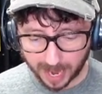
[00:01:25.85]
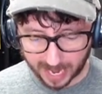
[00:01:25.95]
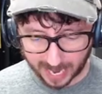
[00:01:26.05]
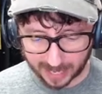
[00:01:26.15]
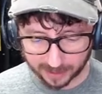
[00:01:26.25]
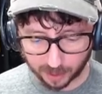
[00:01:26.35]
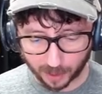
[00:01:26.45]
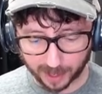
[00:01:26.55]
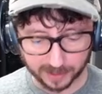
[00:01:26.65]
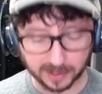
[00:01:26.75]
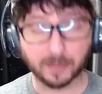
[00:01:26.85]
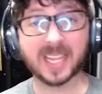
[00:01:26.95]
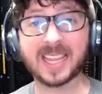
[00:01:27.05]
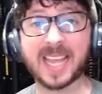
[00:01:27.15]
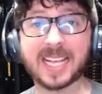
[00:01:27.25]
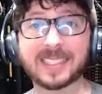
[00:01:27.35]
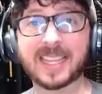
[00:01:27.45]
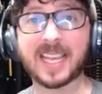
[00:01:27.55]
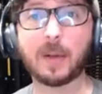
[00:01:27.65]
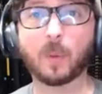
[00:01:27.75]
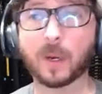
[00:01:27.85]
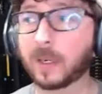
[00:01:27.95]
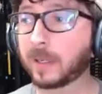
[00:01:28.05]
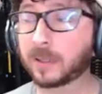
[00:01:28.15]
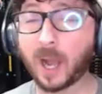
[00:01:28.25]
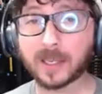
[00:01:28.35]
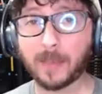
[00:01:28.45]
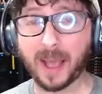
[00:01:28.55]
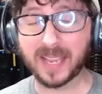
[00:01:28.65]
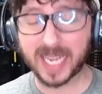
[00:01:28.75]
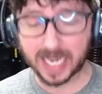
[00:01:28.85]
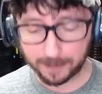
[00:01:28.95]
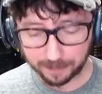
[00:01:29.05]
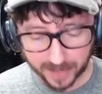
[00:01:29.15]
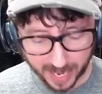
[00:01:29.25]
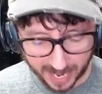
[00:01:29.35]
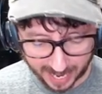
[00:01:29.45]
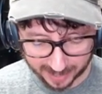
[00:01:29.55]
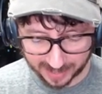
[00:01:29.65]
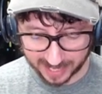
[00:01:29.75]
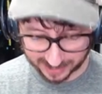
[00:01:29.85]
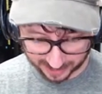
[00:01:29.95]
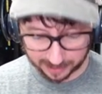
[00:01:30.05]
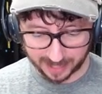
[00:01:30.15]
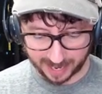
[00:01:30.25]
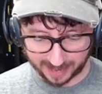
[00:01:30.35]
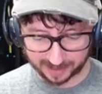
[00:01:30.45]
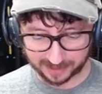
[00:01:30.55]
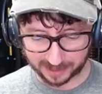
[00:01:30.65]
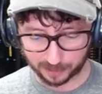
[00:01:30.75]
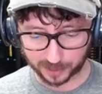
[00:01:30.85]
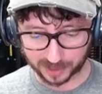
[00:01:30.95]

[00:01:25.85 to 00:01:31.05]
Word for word: and uh, some of the things that were talked about in it. And they did, uh, it was